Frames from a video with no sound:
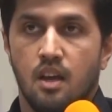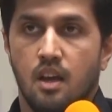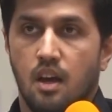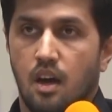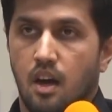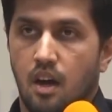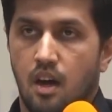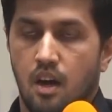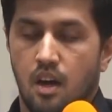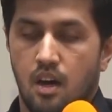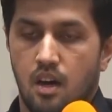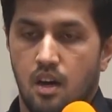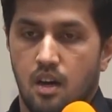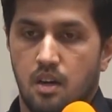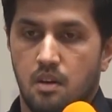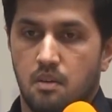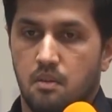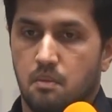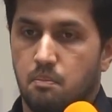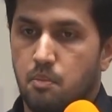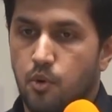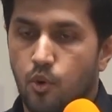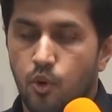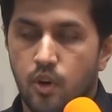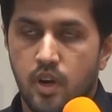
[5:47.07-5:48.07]

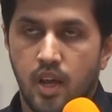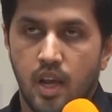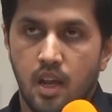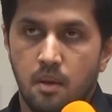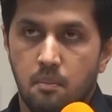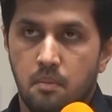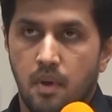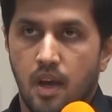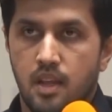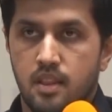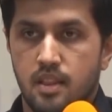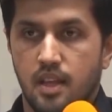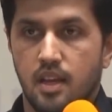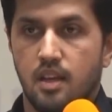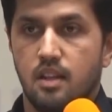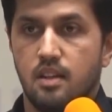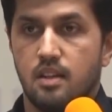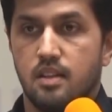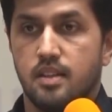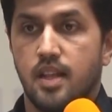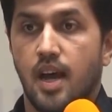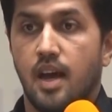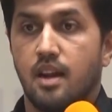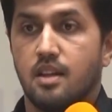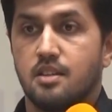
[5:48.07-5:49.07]
prototype, and
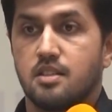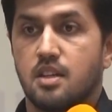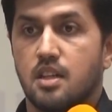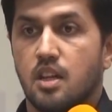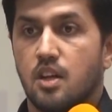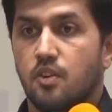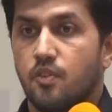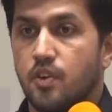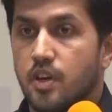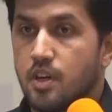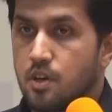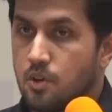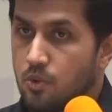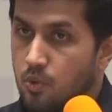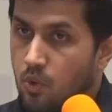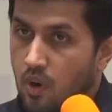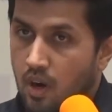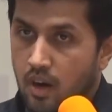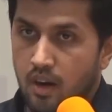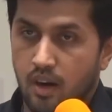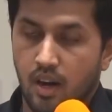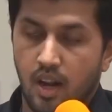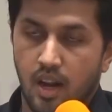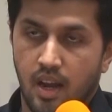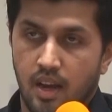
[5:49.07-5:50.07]
then that is delivered to
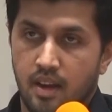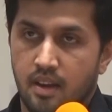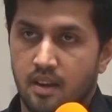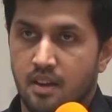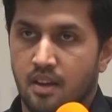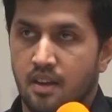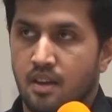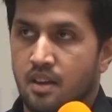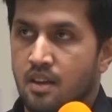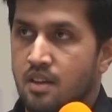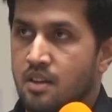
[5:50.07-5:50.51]
our client.